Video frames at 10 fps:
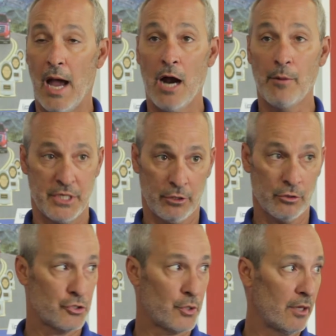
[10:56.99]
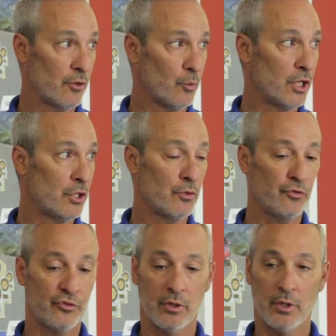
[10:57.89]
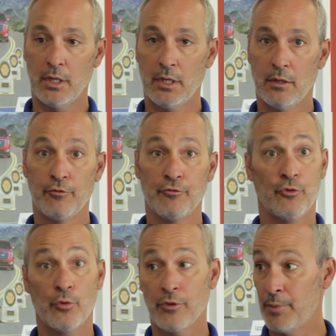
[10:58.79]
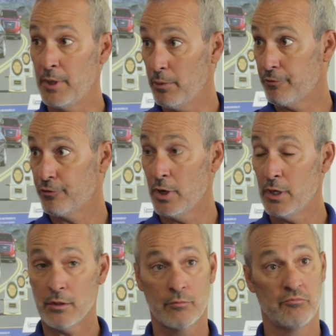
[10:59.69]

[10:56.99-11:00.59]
Our particular training that we use for the people up front,